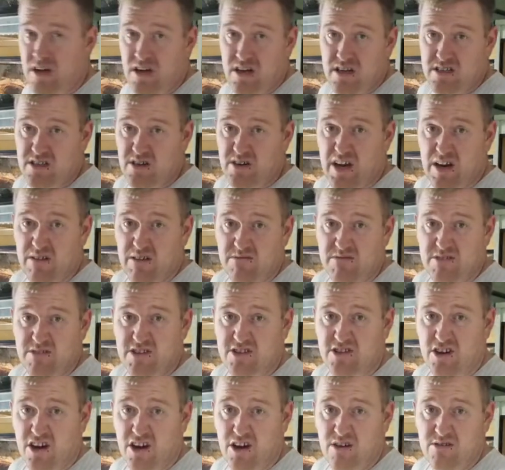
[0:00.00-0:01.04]
So yeah, we've just
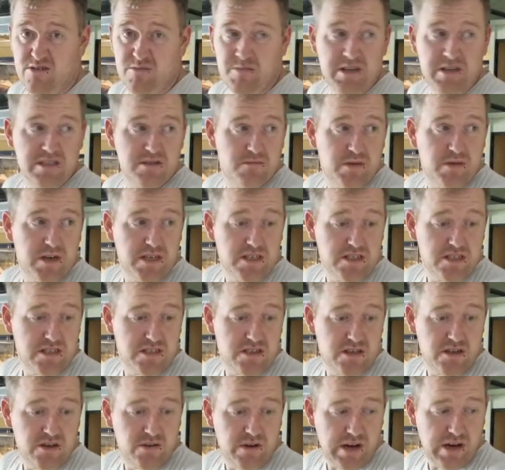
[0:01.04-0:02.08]
got loads of bits and pieces to
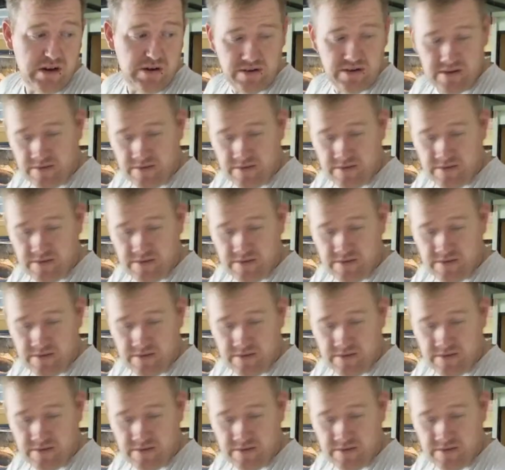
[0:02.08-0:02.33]
do now.